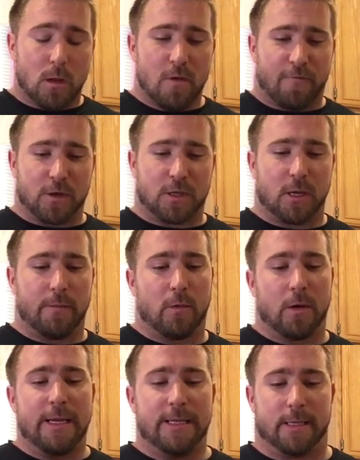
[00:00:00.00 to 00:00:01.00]
If for some
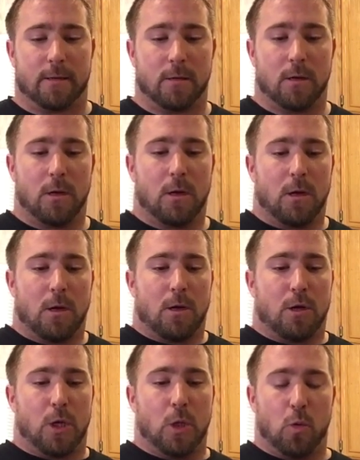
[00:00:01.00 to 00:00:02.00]
reason
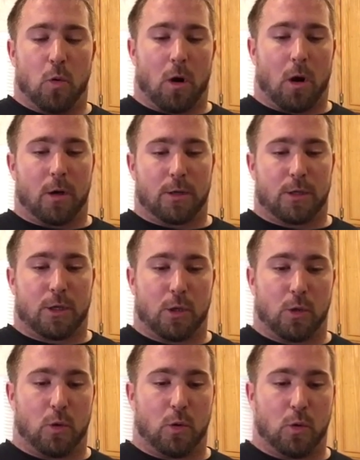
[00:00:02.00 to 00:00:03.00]
you were
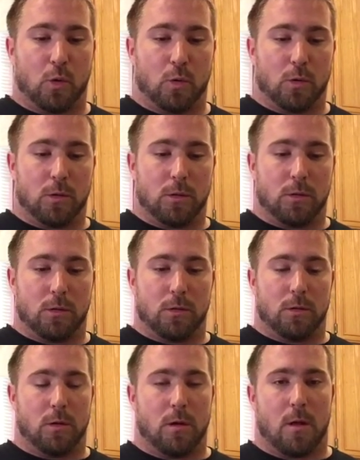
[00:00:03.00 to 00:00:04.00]
to
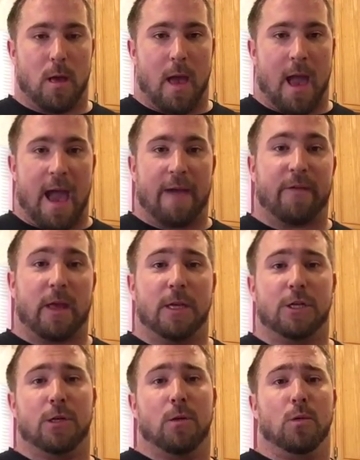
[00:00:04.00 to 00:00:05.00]
have
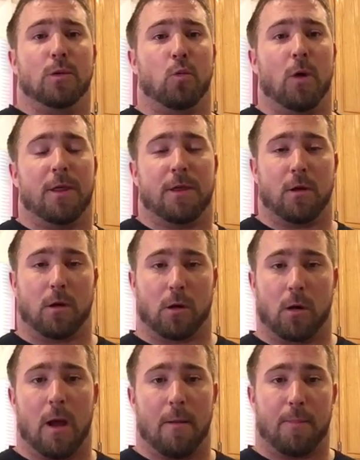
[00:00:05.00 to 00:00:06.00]
issues with your
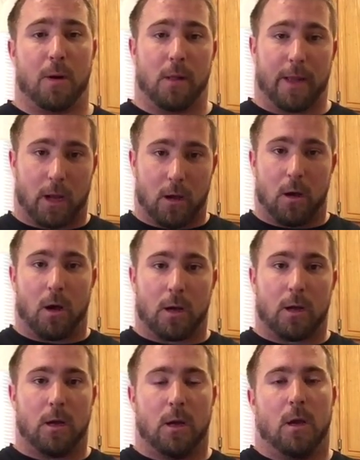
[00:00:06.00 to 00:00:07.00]
grip pulling
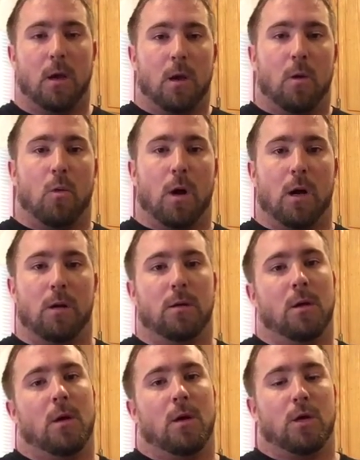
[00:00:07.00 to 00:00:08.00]
hook,
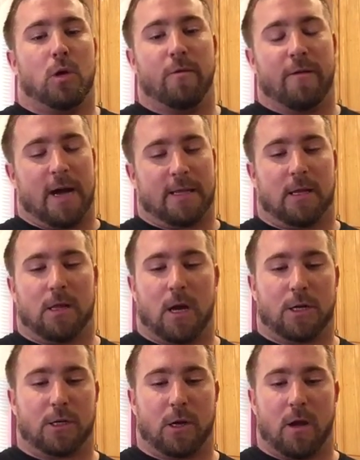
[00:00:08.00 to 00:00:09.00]
well, you've got the
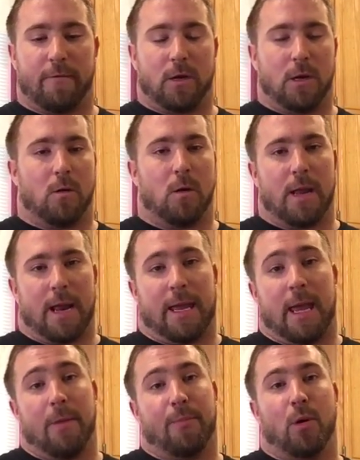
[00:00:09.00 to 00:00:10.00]
luxury of, you know what, I
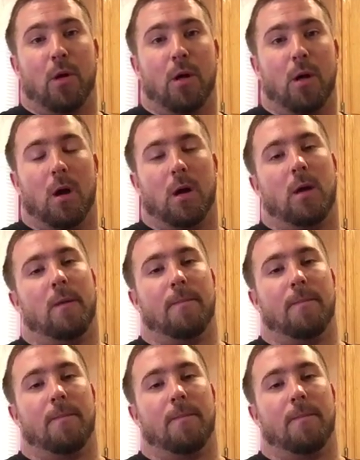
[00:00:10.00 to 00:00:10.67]
can't pull hook.